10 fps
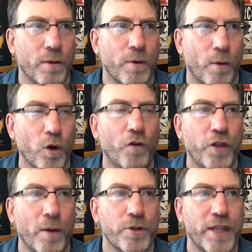I would
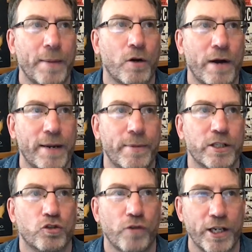often with the Democrat
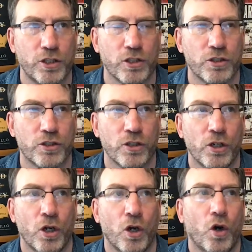administrations
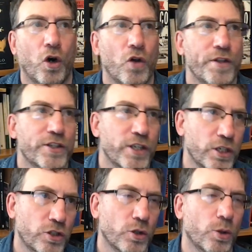on this
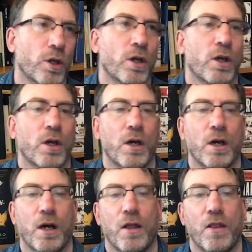issue,
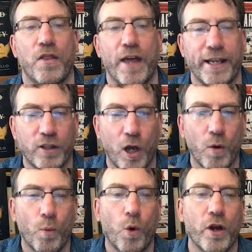they
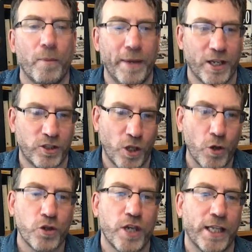don't want to be
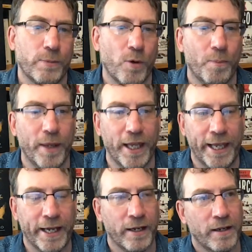associated with
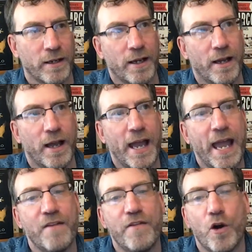being
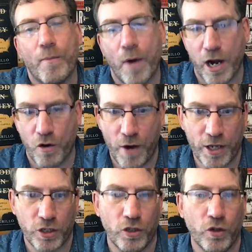heavy on
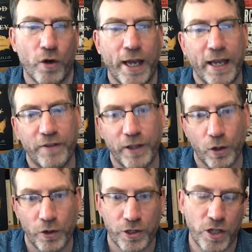migration or heavy
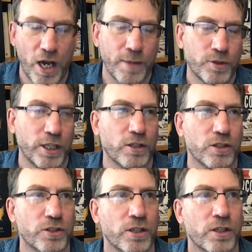on asylum
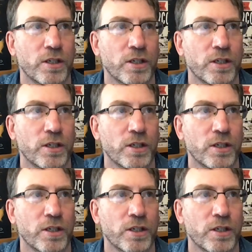seekers.